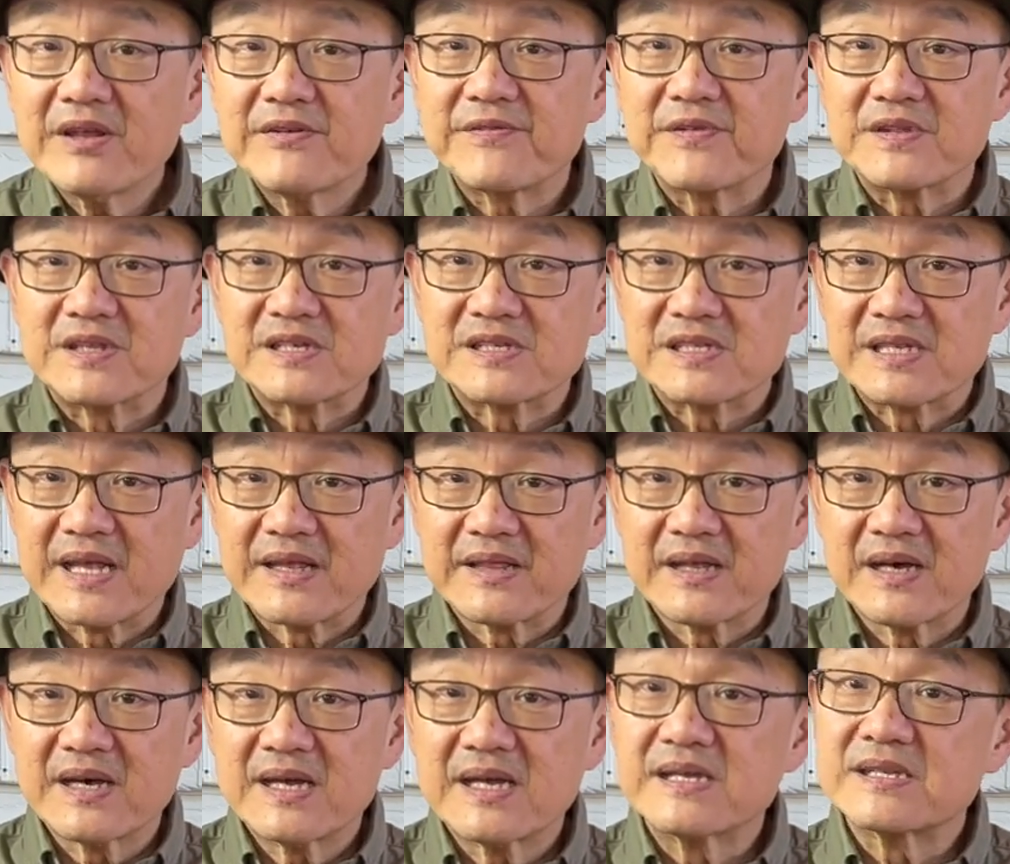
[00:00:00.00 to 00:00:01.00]
for this
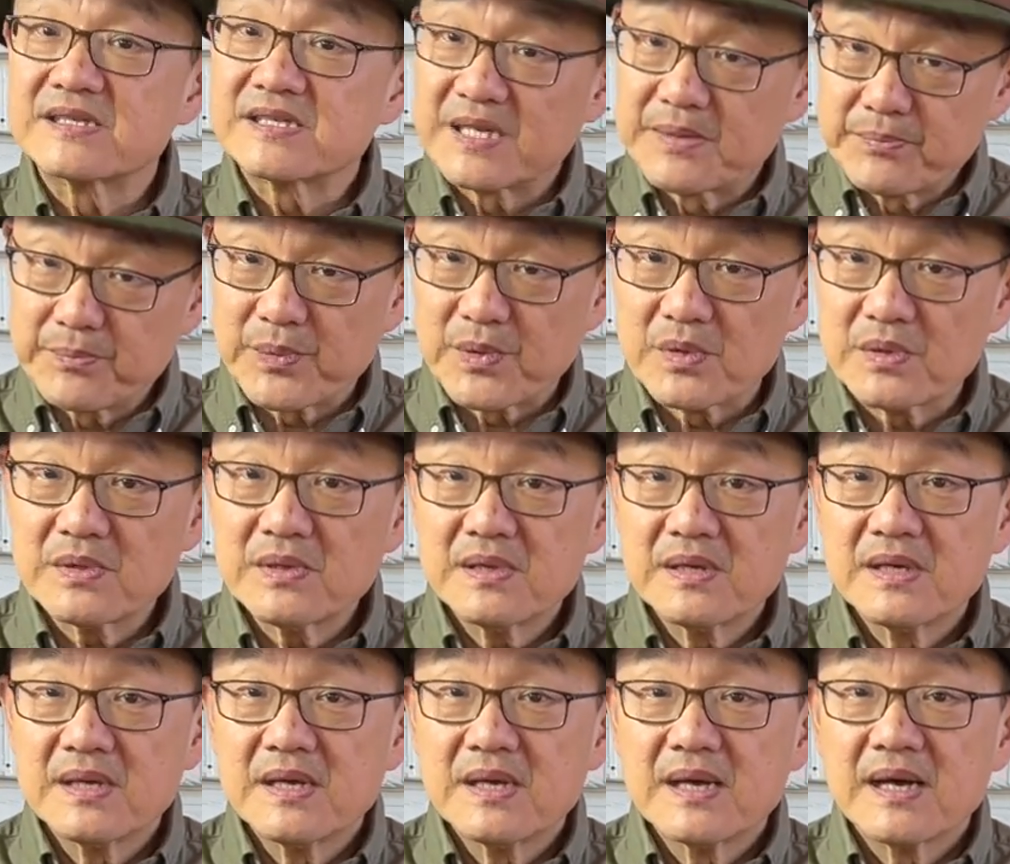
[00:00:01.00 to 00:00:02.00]
leather is simple,
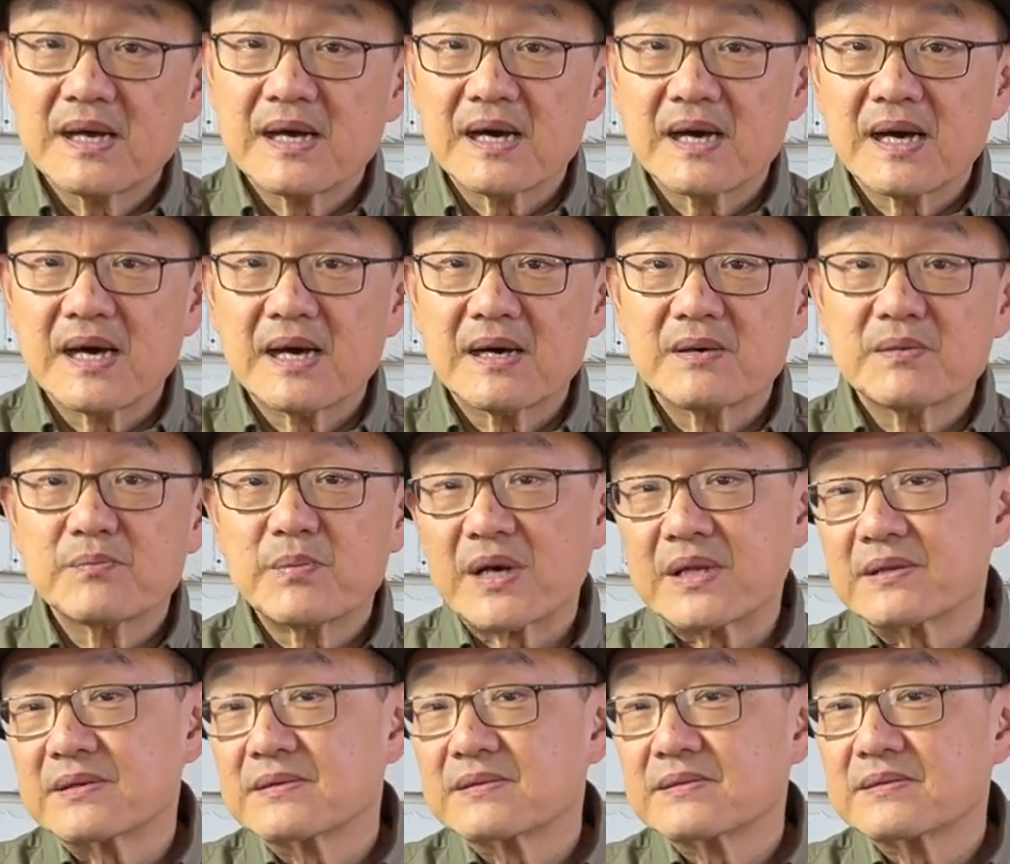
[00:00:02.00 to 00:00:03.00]
uh,
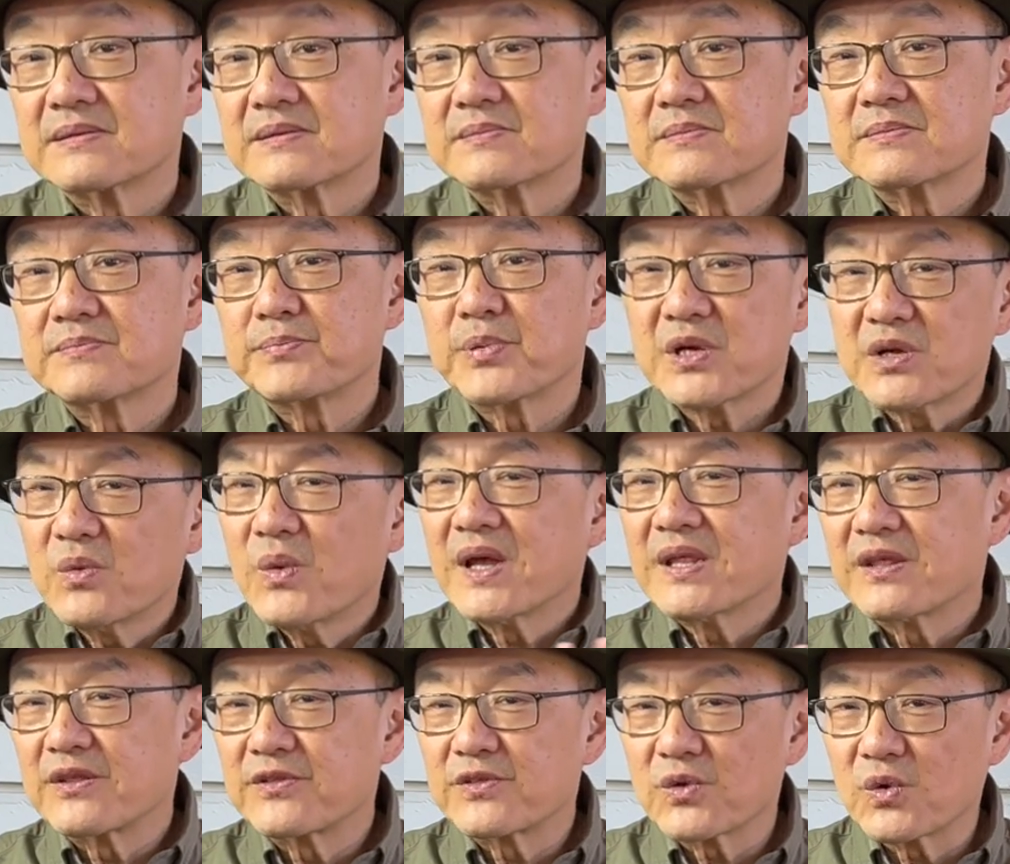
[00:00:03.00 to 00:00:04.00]
but Put away
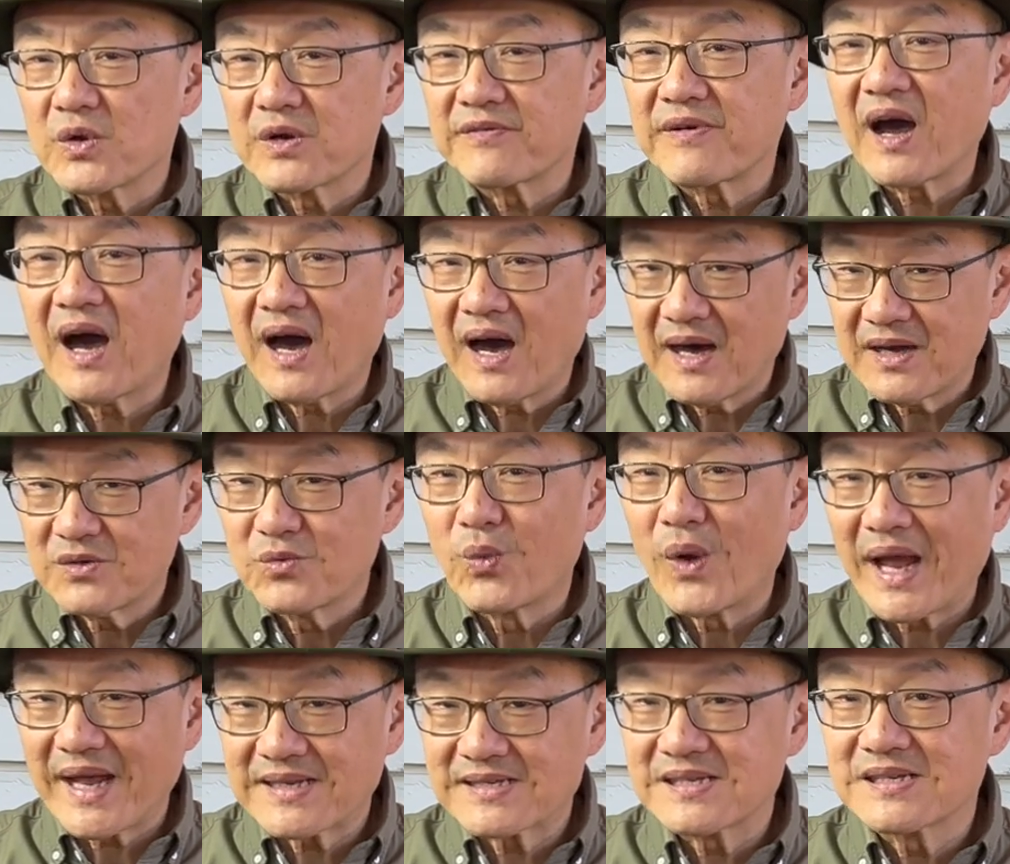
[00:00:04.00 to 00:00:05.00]
the thought of hard
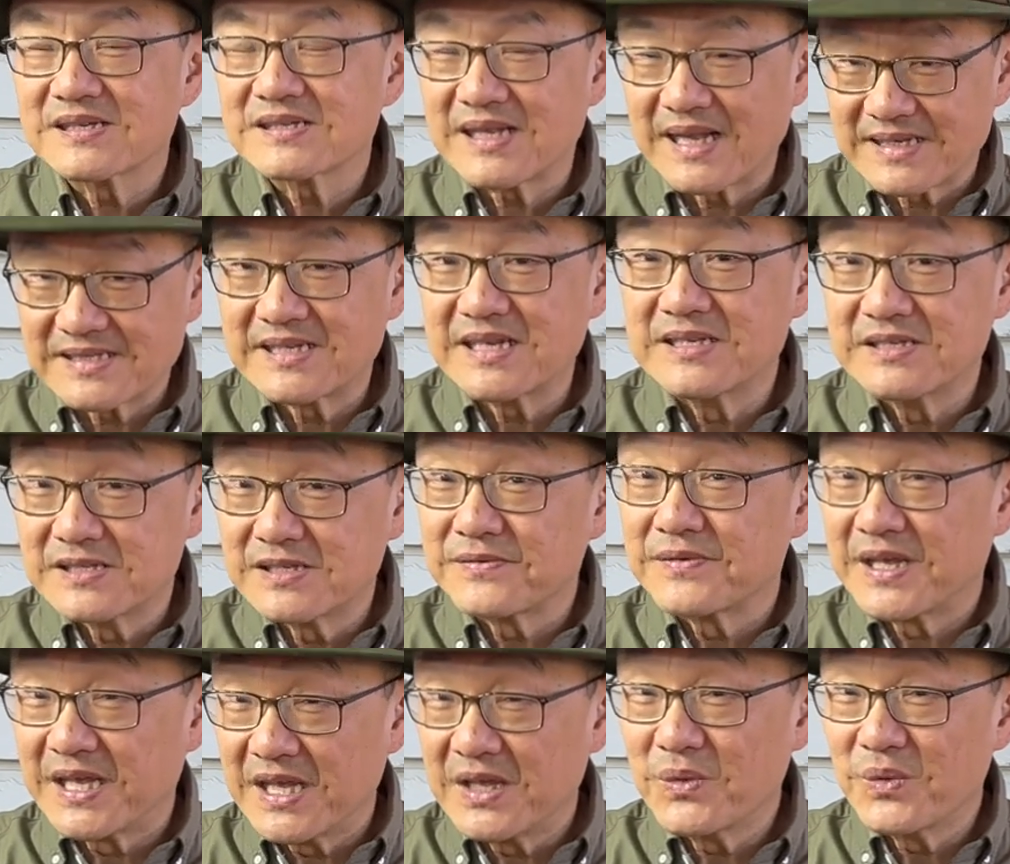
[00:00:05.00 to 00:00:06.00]
waxes like tins of
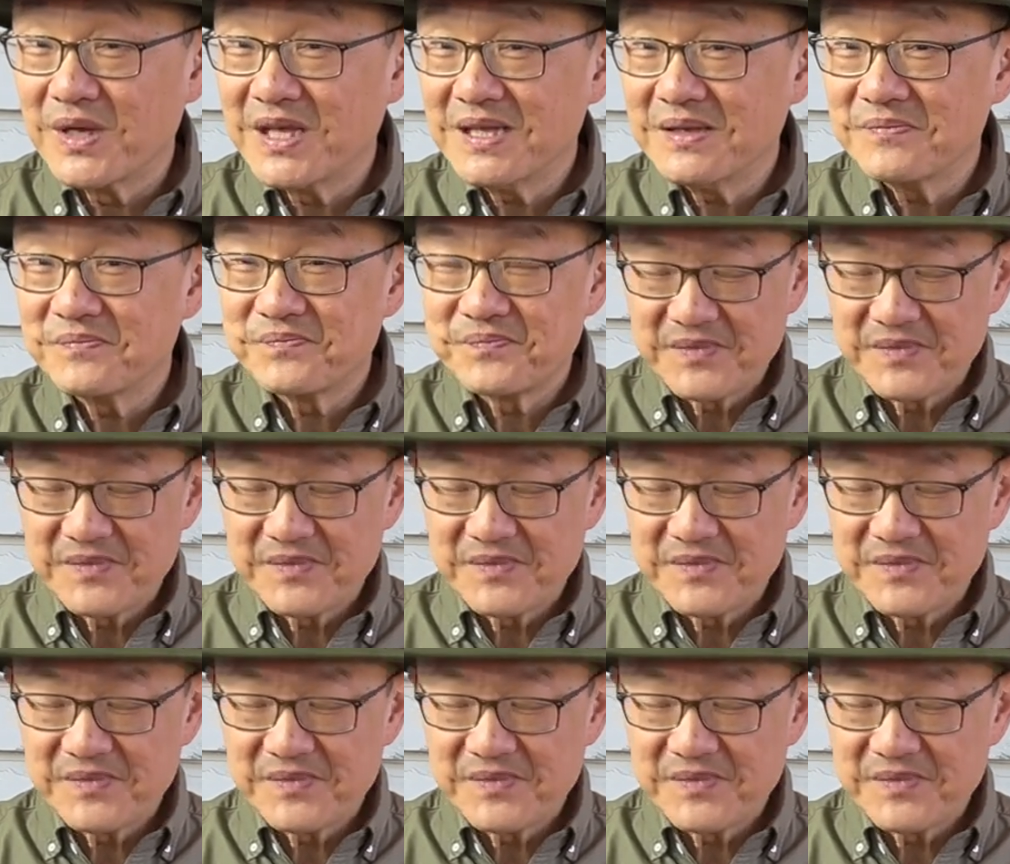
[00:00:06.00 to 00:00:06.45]
kiwi.